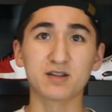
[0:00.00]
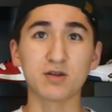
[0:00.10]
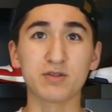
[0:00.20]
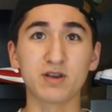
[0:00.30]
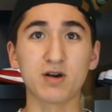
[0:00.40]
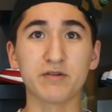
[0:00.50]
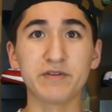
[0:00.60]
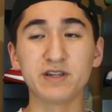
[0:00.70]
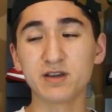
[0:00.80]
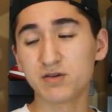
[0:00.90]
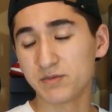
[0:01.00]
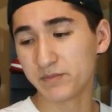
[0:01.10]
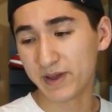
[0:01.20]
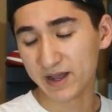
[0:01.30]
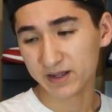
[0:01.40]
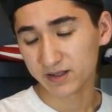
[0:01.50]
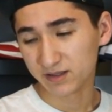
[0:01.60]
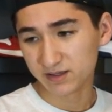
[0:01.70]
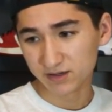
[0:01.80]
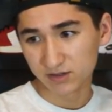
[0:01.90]
clothing haul video back
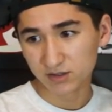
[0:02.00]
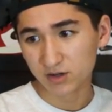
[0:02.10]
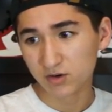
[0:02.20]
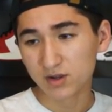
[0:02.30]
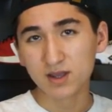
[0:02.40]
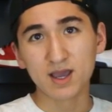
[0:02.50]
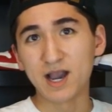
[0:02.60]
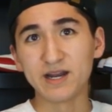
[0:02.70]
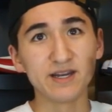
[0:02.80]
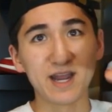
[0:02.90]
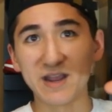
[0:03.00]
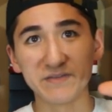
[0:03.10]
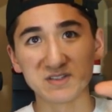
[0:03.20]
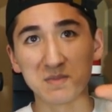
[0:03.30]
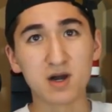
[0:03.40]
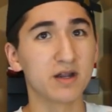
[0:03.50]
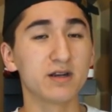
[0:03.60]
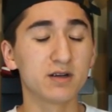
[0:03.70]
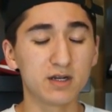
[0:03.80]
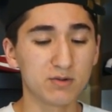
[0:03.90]
a year ago, I didn't have this
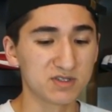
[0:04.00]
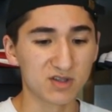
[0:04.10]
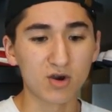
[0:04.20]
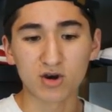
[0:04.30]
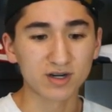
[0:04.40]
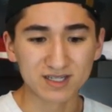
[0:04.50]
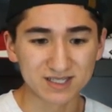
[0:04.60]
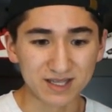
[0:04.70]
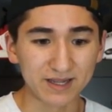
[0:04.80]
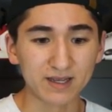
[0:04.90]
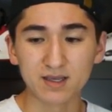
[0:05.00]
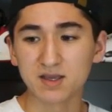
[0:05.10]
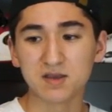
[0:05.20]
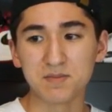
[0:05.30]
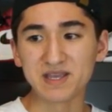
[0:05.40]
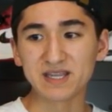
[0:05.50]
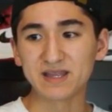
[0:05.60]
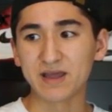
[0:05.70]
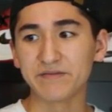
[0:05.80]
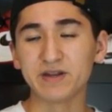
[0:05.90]
monitor, and it was the hardest thing
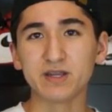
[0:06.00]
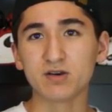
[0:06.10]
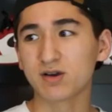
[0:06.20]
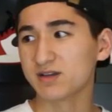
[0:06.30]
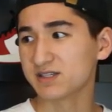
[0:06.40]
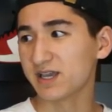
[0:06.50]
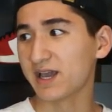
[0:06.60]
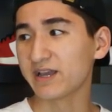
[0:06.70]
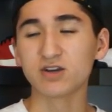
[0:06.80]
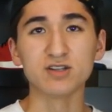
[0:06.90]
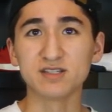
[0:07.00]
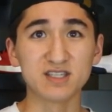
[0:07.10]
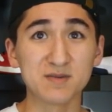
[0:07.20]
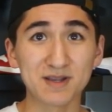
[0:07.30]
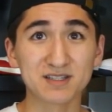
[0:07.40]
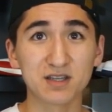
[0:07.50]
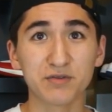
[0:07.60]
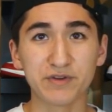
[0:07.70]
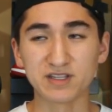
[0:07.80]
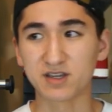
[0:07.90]
making that video because I couldn't see
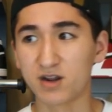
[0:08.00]
myself, and it's